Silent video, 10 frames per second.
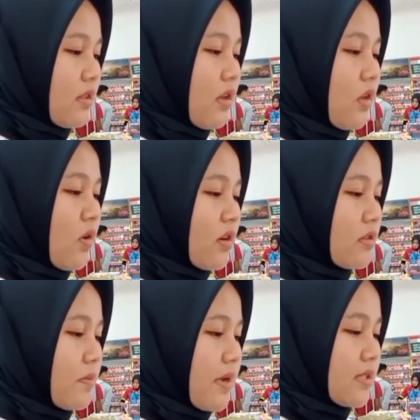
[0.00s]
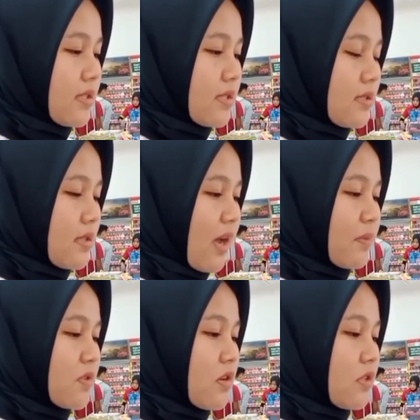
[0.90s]
You are the best. I'm
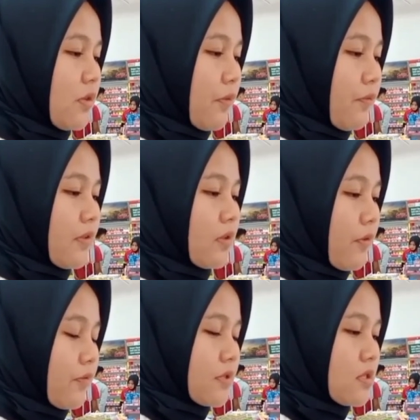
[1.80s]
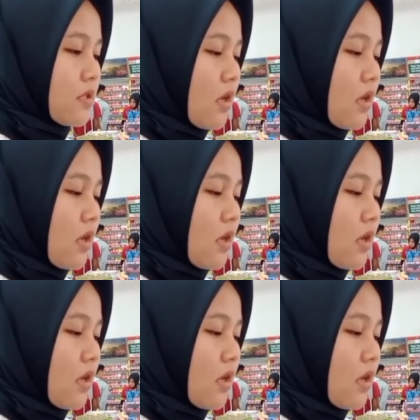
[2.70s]
starting to feel at first.